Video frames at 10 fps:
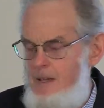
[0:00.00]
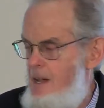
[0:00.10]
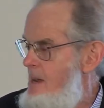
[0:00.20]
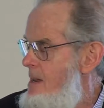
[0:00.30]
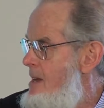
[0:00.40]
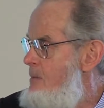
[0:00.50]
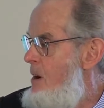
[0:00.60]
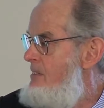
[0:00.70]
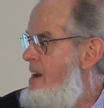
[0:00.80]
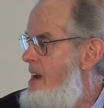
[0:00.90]
And uh,
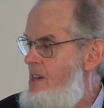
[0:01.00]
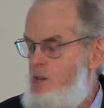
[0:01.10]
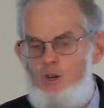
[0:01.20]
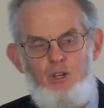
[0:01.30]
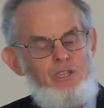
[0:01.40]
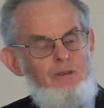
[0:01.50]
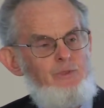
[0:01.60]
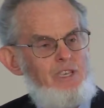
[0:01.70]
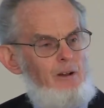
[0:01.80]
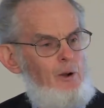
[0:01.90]
my father cursed them,
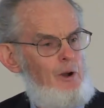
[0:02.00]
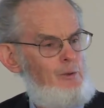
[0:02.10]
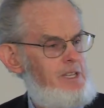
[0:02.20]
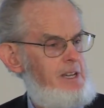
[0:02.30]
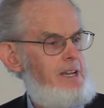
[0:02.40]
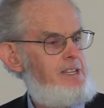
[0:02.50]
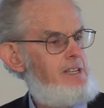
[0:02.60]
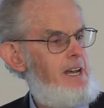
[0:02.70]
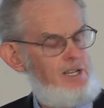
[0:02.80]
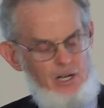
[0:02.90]
so I was
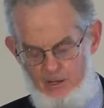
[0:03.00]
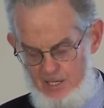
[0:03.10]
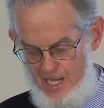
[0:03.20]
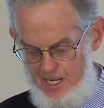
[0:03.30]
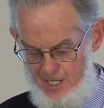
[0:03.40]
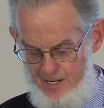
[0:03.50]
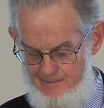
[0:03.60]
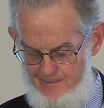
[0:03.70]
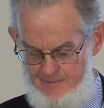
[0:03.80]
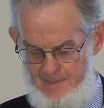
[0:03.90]
against nationalisation.
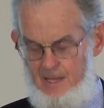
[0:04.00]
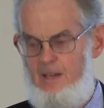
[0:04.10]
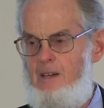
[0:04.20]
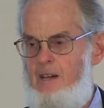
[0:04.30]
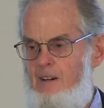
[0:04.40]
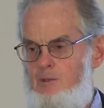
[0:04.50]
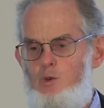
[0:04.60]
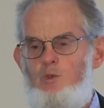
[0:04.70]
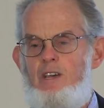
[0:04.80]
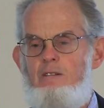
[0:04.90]
I was
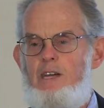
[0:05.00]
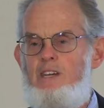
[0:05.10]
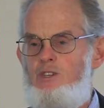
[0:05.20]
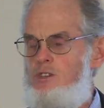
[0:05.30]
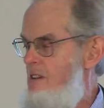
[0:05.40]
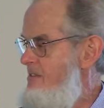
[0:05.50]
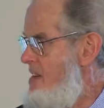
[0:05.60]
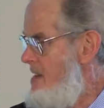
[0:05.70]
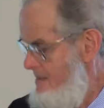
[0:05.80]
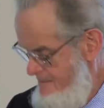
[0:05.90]
also against Chifley.